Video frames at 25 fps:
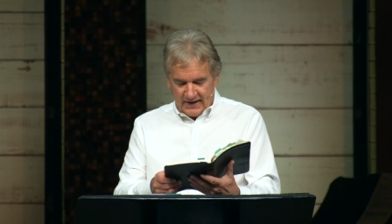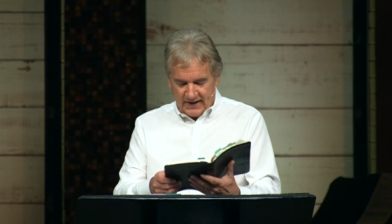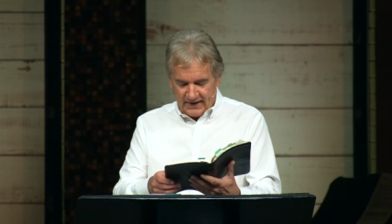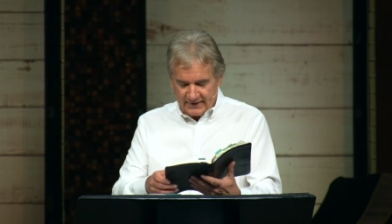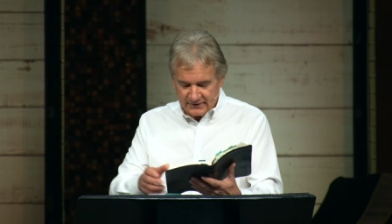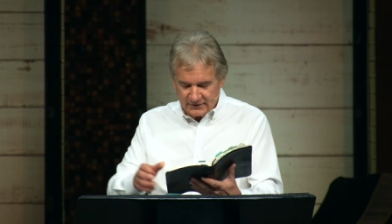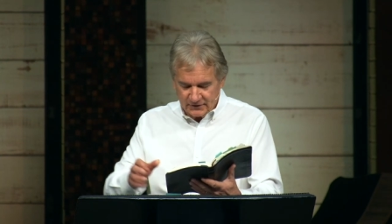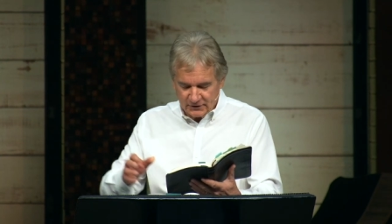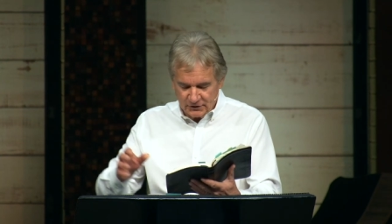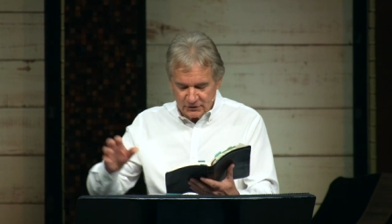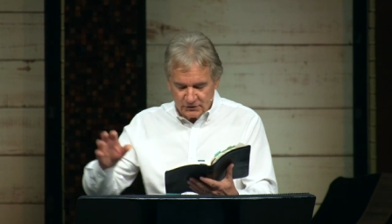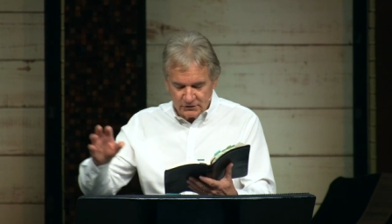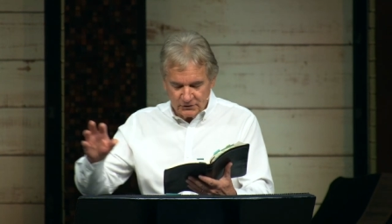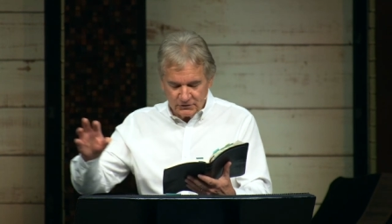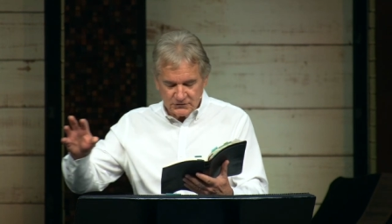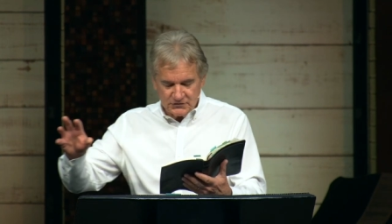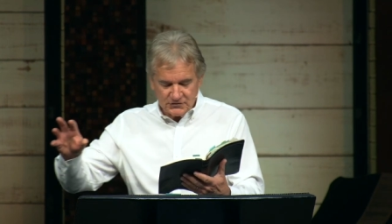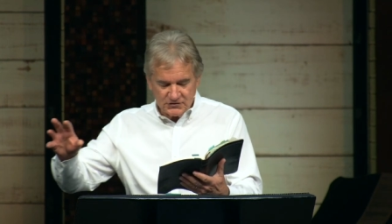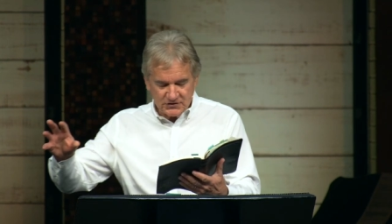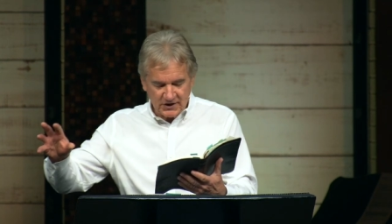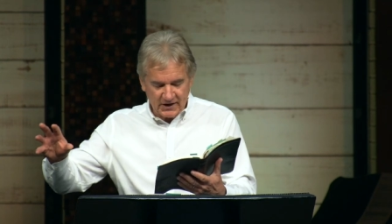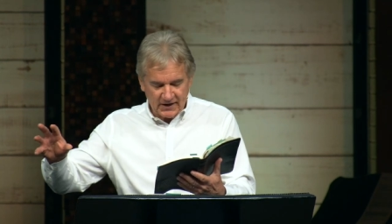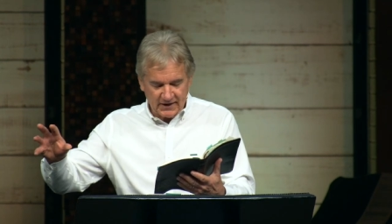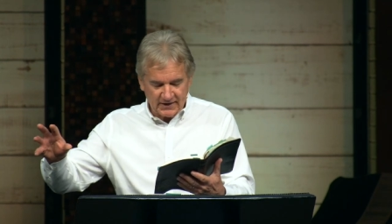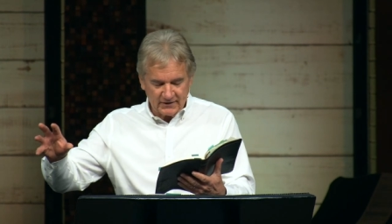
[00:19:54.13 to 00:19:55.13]
And a little
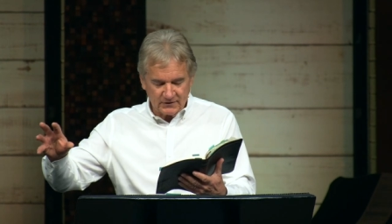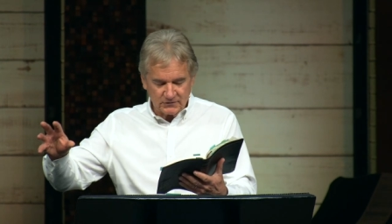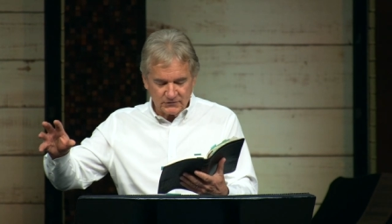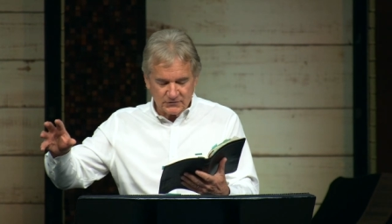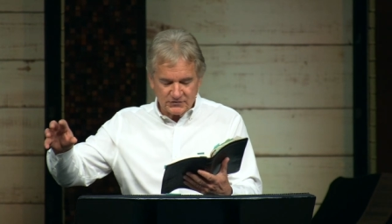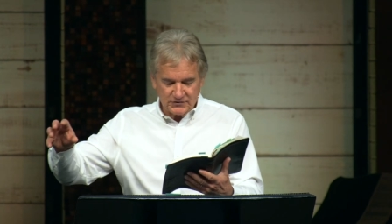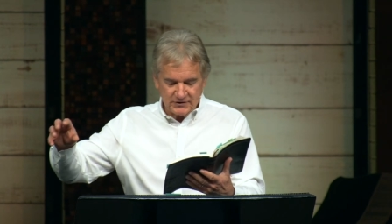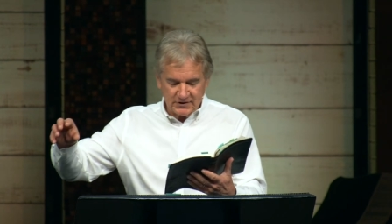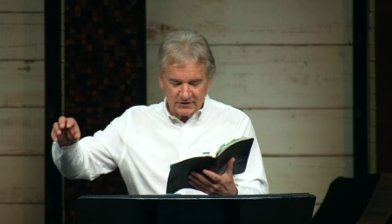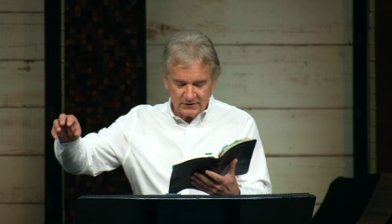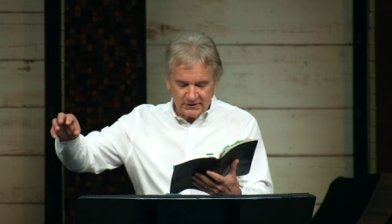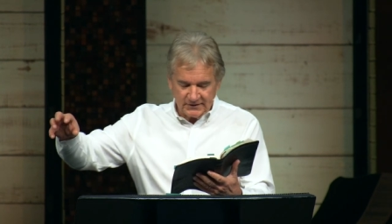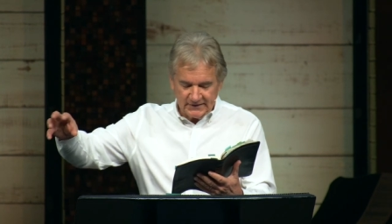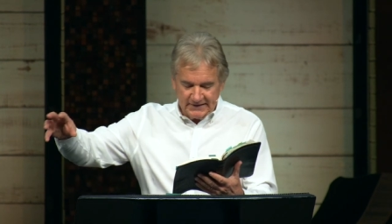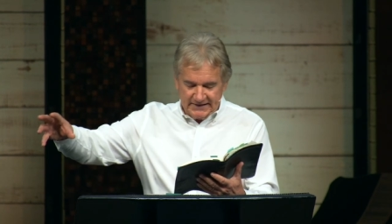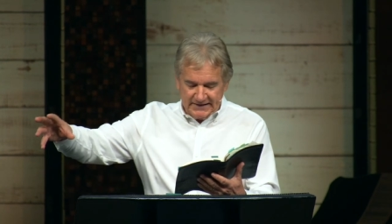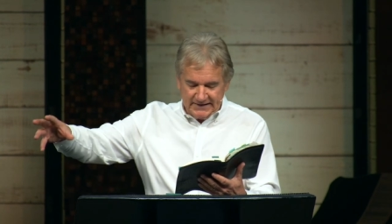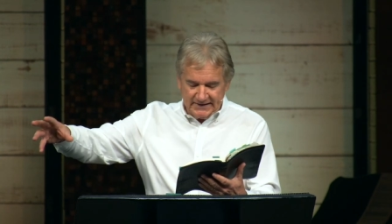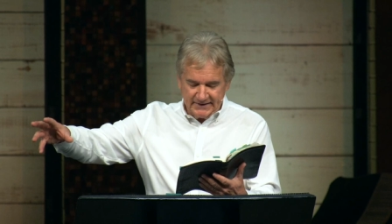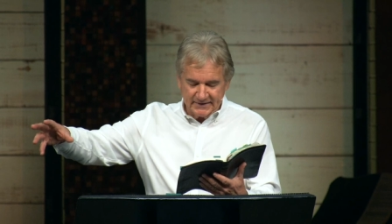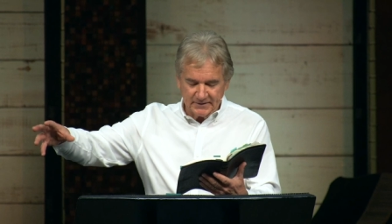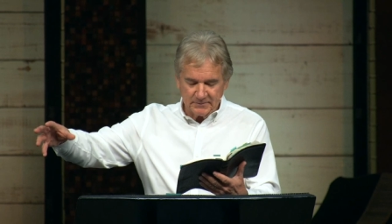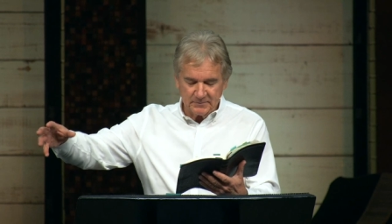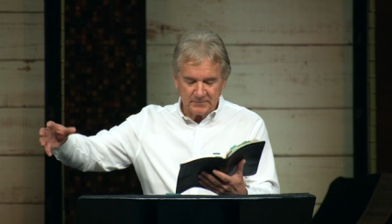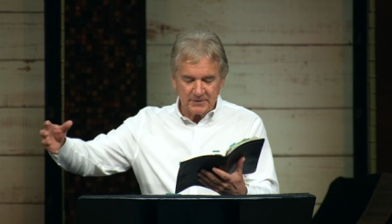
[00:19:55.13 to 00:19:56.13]
child shall
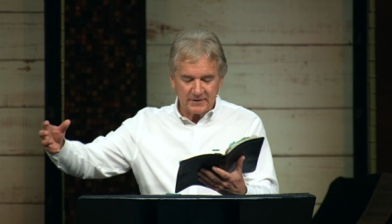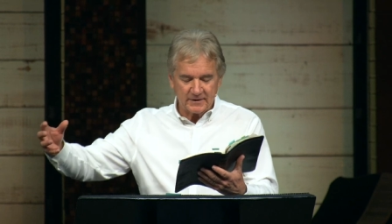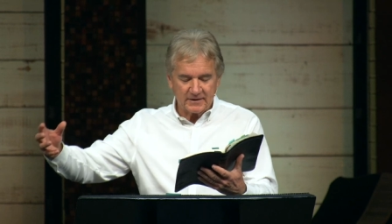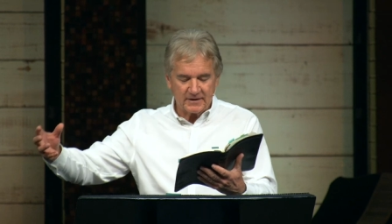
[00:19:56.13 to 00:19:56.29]
lead them,